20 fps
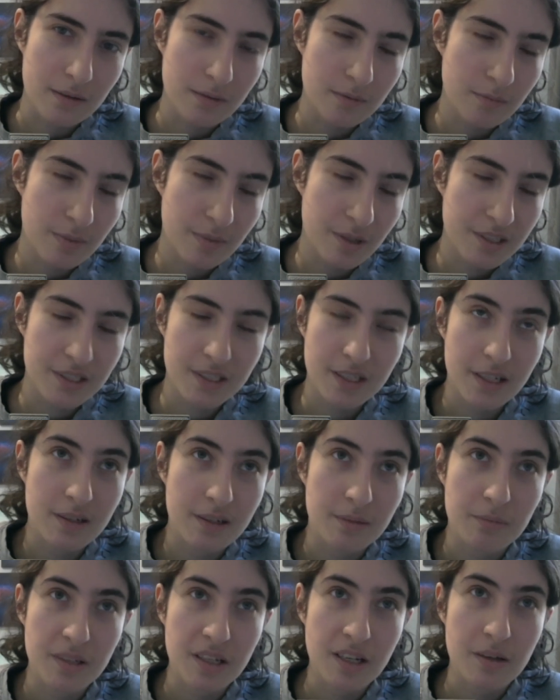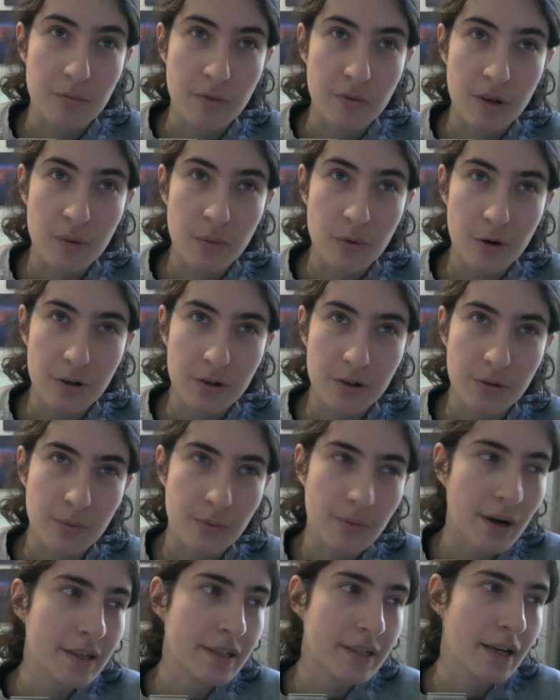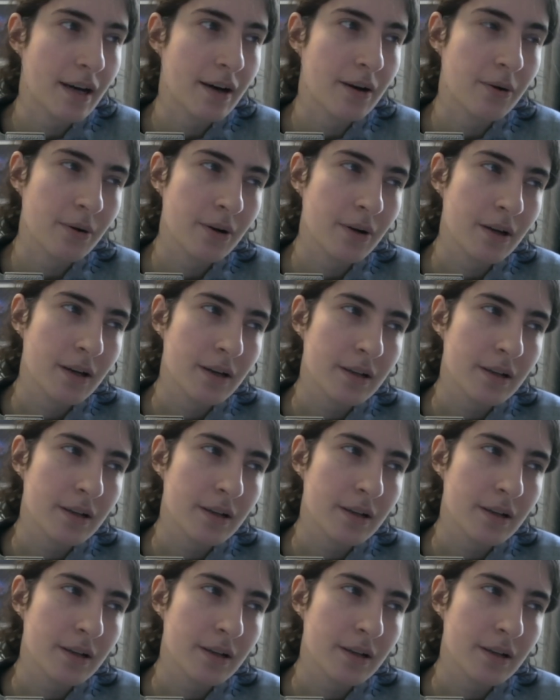basically a complete rework. Right now,